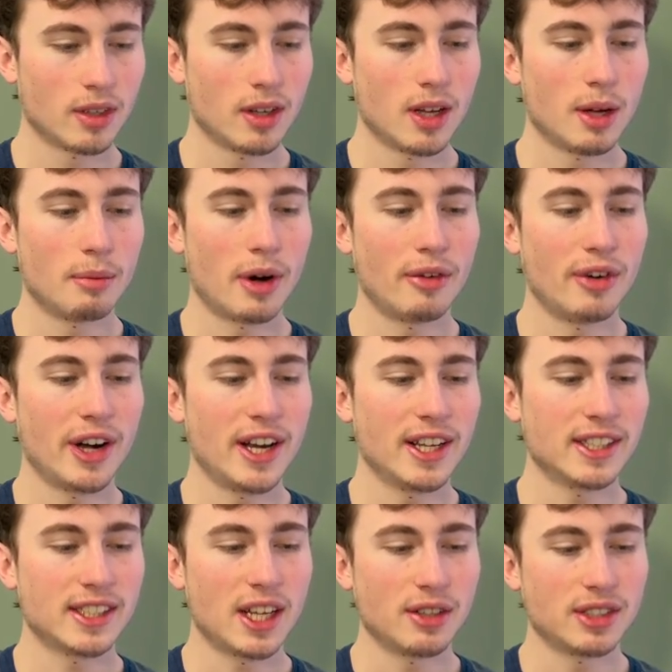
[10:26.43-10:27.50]
My rating
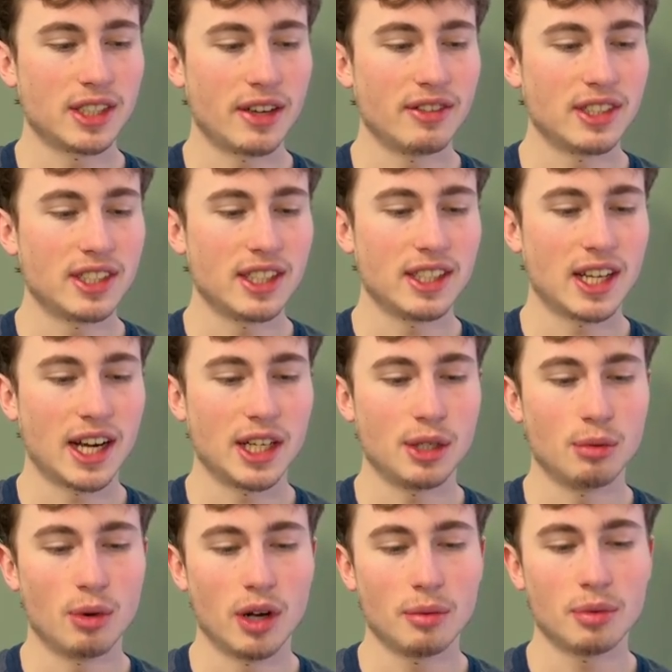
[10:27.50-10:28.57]
is now 1791,